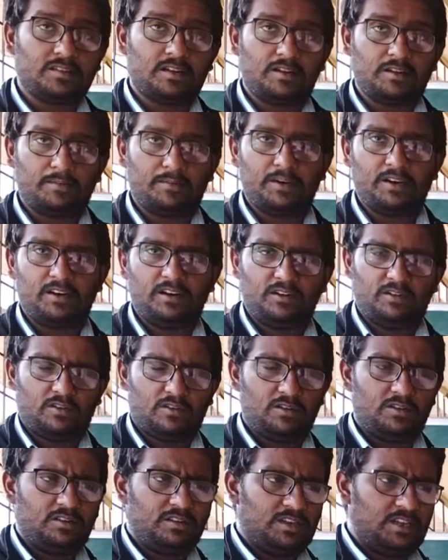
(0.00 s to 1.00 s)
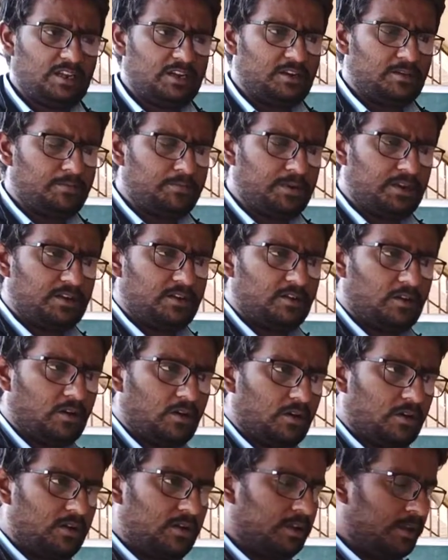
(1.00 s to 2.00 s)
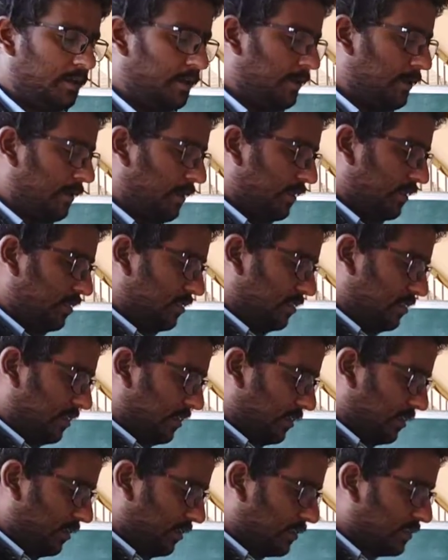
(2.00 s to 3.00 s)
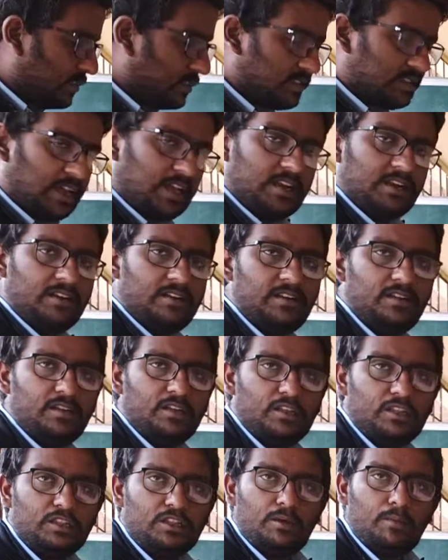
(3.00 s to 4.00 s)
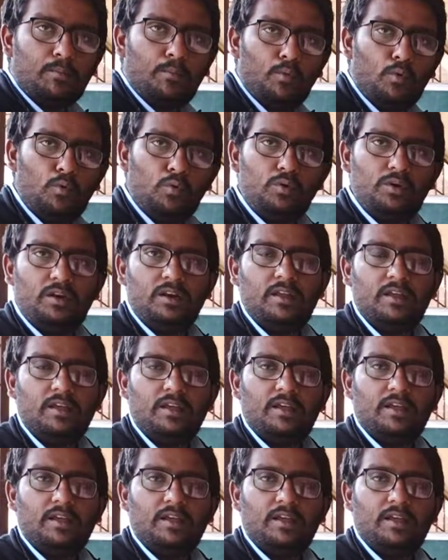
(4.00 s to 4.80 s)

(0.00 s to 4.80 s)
are dependent on, they depend on the sun, the moon,